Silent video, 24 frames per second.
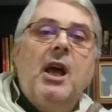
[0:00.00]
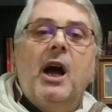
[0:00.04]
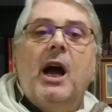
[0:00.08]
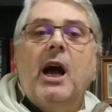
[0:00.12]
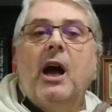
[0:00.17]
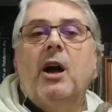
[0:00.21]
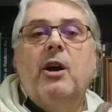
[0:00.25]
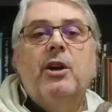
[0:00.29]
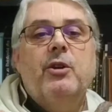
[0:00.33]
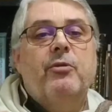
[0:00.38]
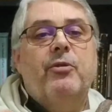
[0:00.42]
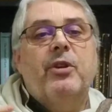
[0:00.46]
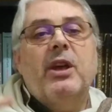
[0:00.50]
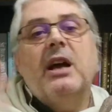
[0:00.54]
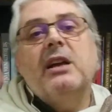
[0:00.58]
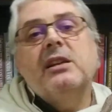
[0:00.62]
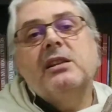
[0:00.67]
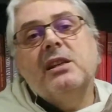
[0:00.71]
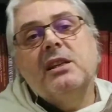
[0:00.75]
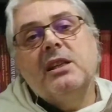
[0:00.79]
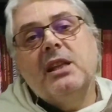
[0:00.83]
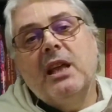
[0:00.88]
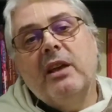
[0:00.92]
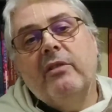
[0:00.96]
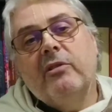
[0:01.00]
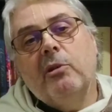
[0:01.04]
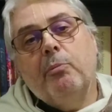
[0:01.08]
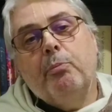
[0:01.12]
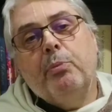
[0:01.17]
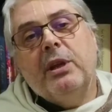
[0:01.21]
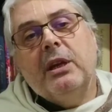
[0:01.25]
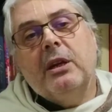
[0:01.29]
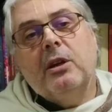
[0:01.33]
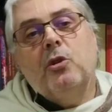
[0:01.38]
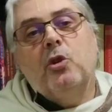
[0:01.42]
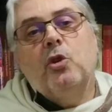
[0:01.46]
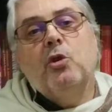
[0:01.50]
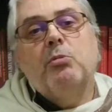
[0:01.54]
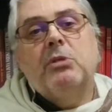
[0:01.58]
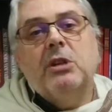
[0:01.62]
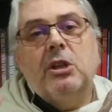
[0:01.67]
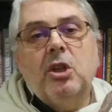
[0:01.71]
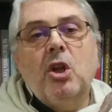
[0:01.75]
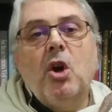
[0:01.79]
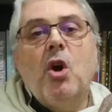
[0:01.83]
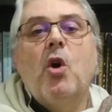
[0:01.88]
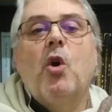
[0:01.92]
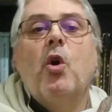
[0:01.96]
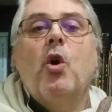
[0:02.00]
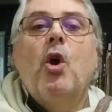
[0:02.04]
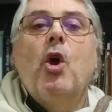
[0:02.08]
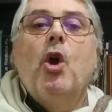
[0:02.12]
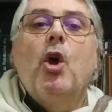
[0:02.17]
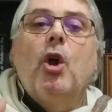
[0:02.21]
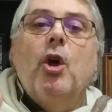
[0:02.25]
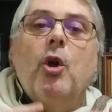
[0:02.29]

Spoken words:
Vyasadeva appeared to me. No,